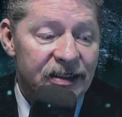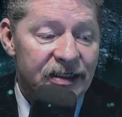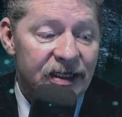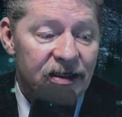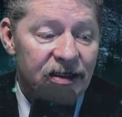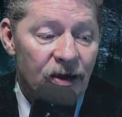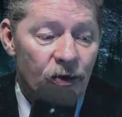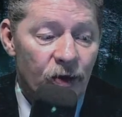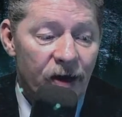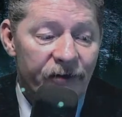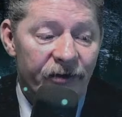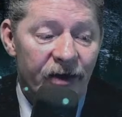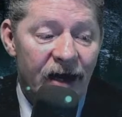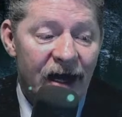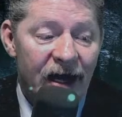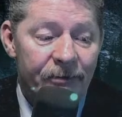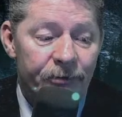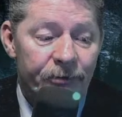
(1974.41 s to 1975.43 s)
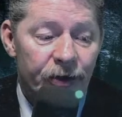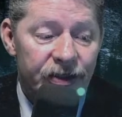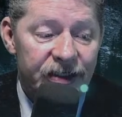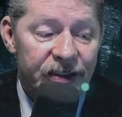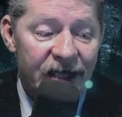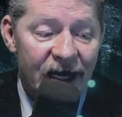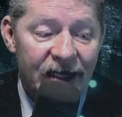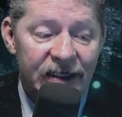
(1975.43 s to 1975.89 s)
that the river had
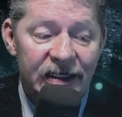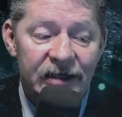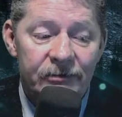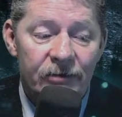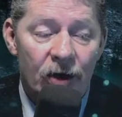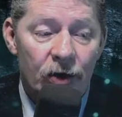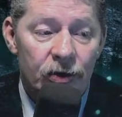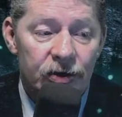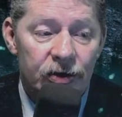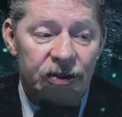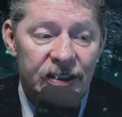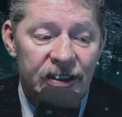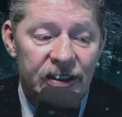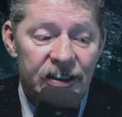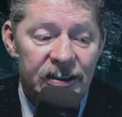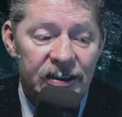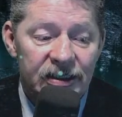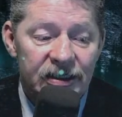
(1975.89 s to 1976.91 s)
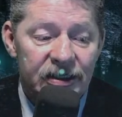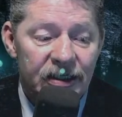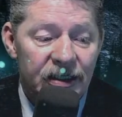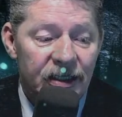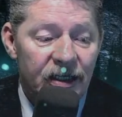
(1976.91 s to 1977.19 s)
protected Moses